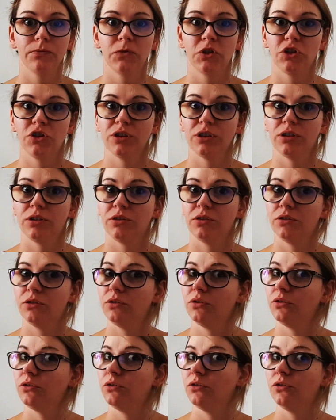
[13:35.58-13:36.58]
just
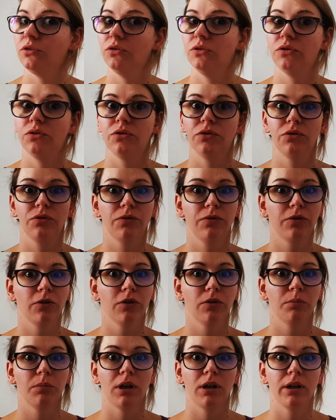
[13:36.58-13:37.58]

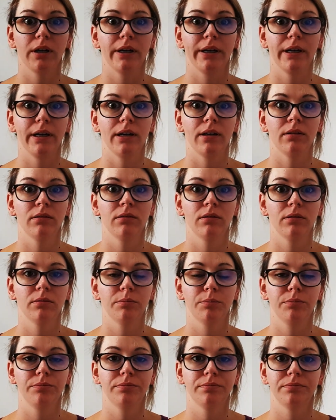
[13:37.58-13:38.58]
for my
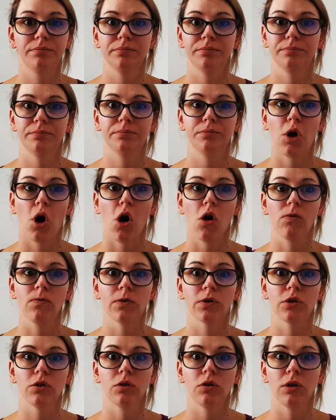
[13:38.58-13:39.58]

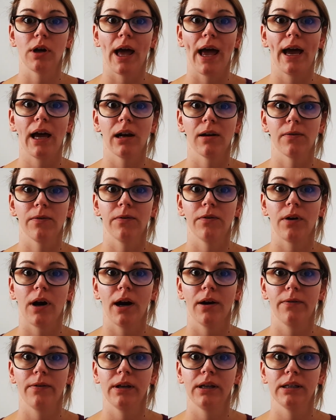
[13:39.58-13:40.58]
overall health.
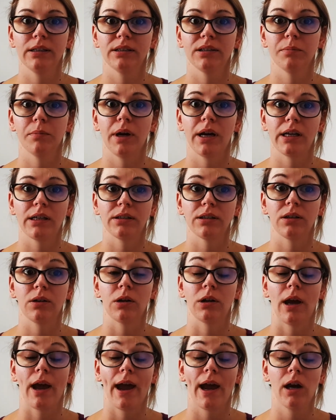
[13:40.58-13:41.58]
I think it's
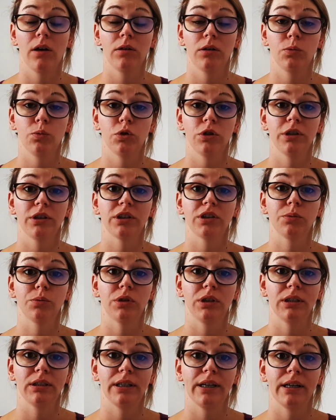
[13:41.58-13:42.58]
amazing how it works,
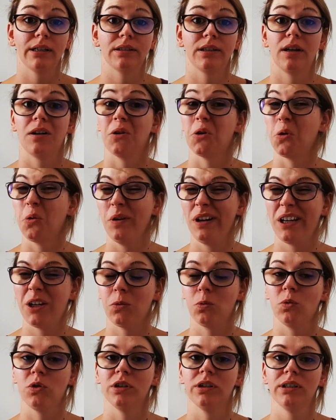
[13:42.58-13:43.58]
what it does, how quick
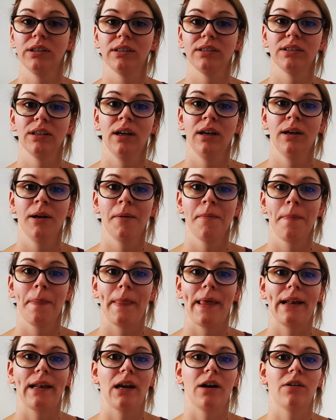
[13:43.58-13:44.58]
it works,
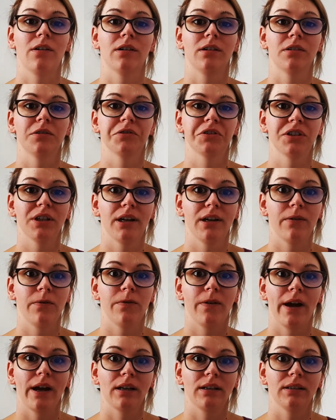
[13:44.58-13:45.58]
that there are no side
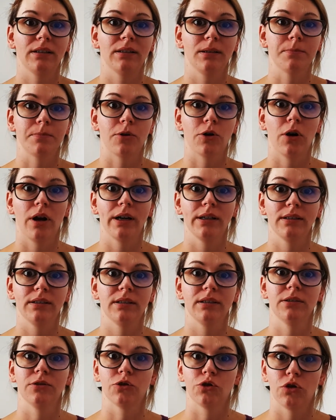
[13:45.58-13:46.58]
effects, the price
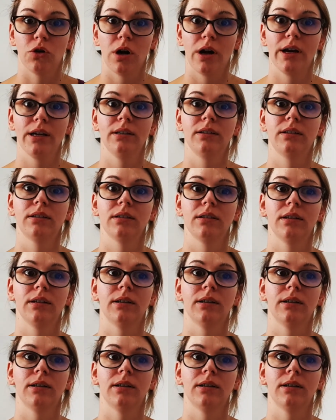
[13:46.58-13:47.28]
is right,